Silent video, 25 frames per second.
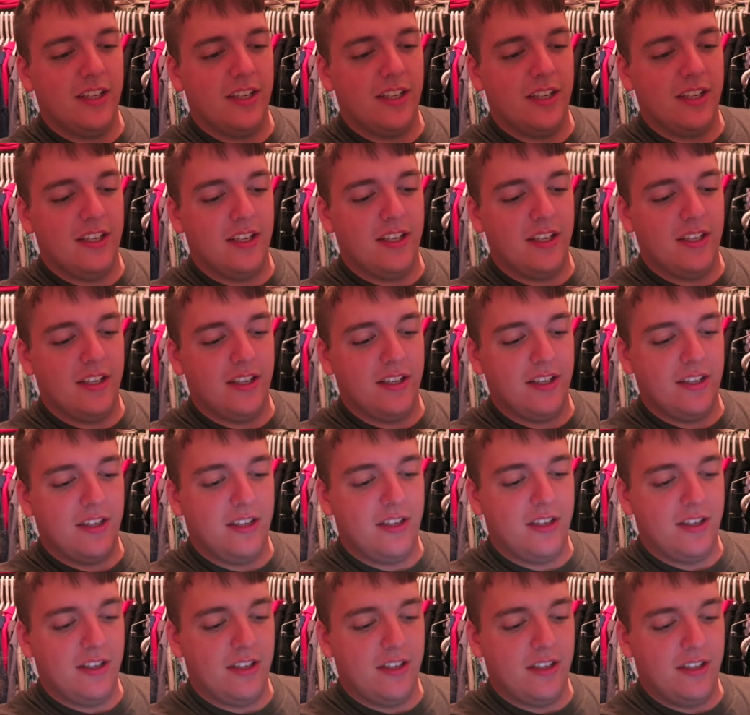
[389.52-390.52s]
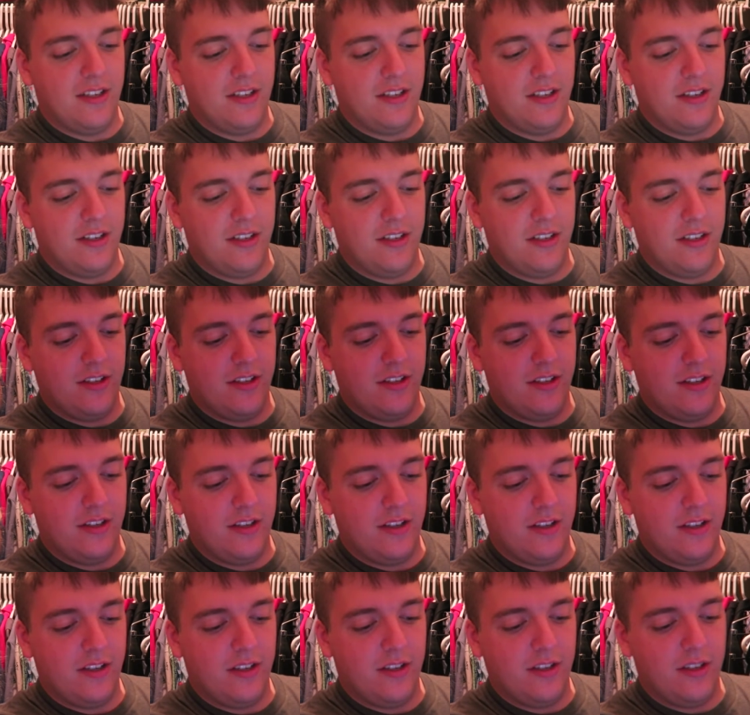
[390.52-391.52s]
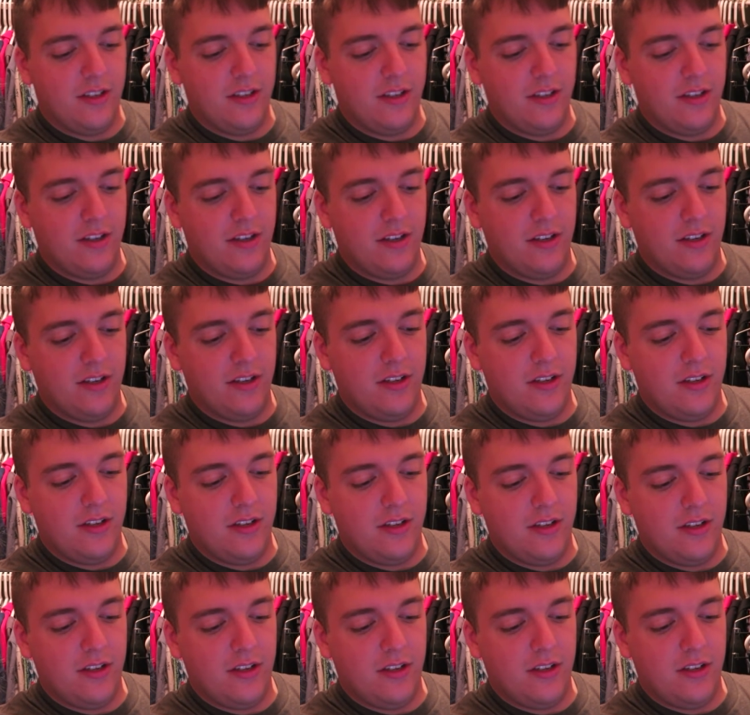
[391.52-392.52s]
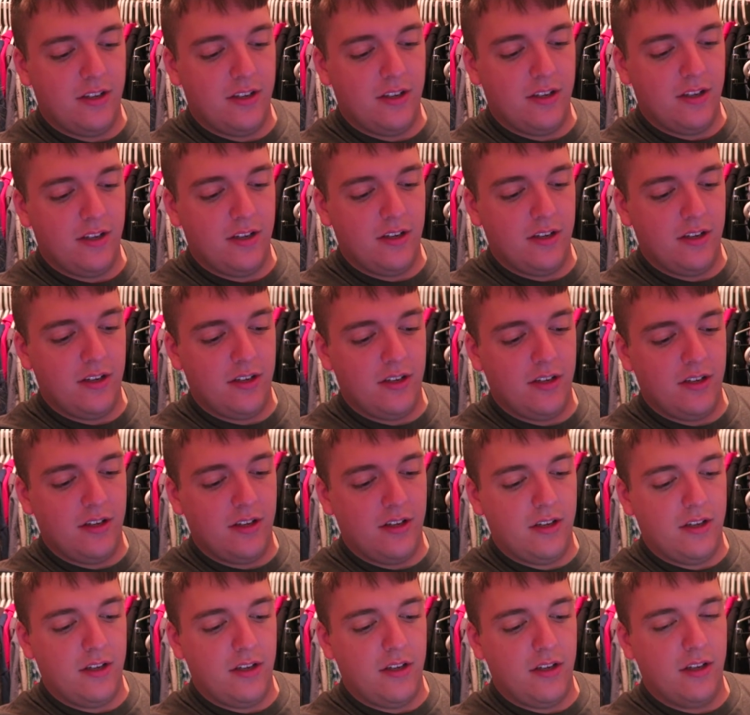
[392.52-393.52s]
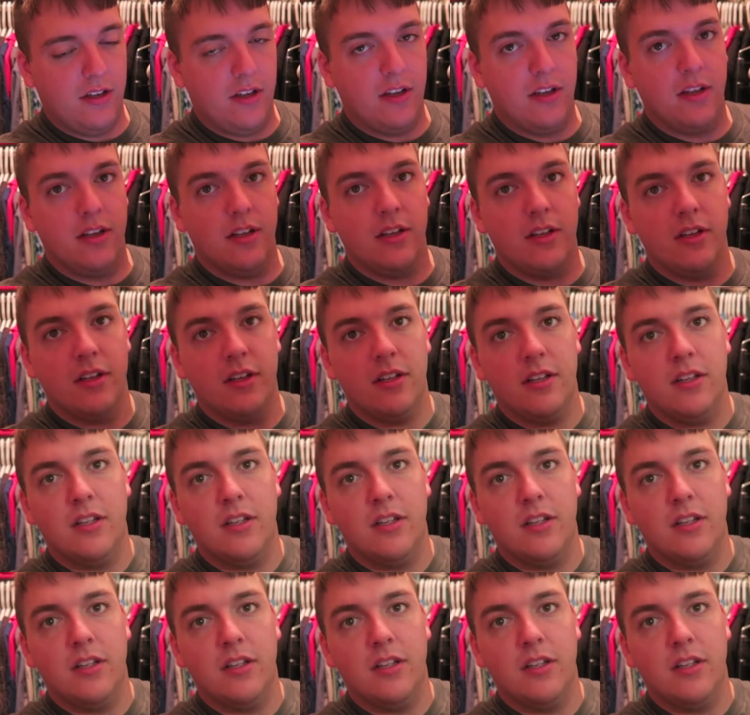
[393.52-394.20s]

This person isn't speaking.